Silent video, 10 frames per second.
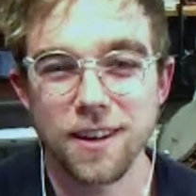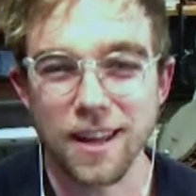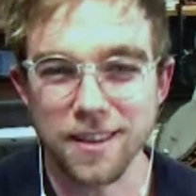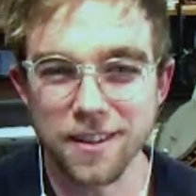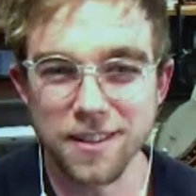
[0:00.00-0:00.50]
I
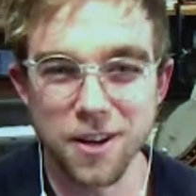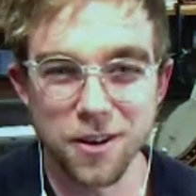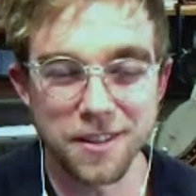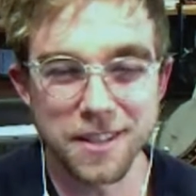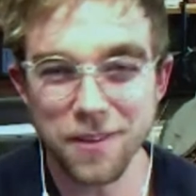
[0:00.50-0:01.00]
think so.
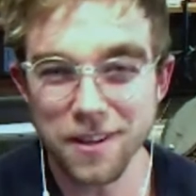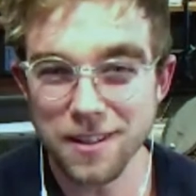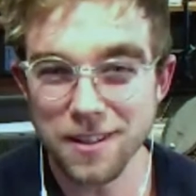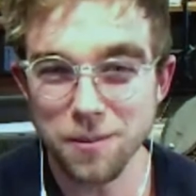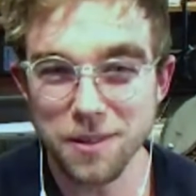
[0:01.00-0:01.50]
There's definitely
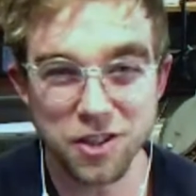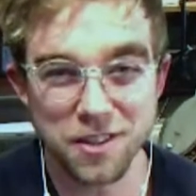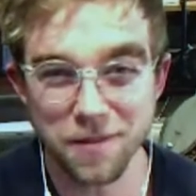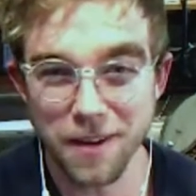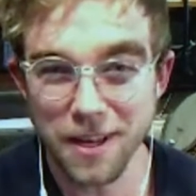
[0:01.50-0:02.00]
some
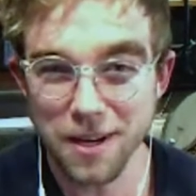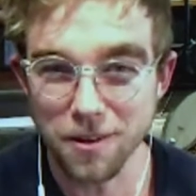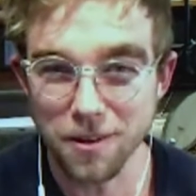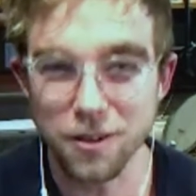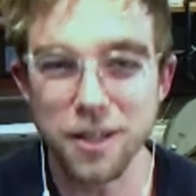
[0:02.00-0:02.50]
positions
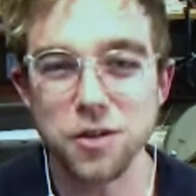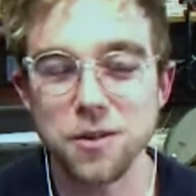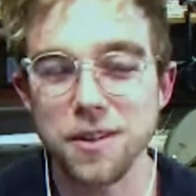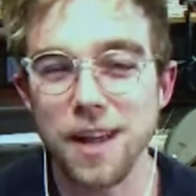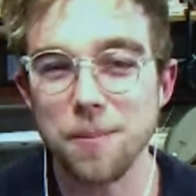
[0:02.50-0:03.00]
available.
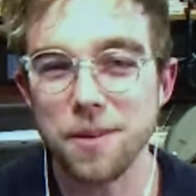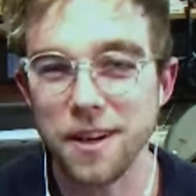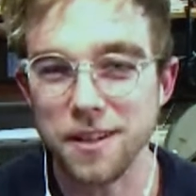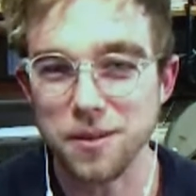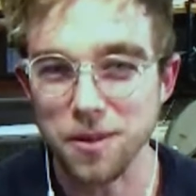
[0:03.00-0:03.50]
Auditions will happen
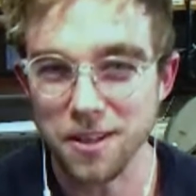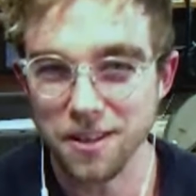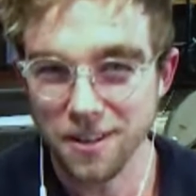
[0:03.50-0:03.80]
next week.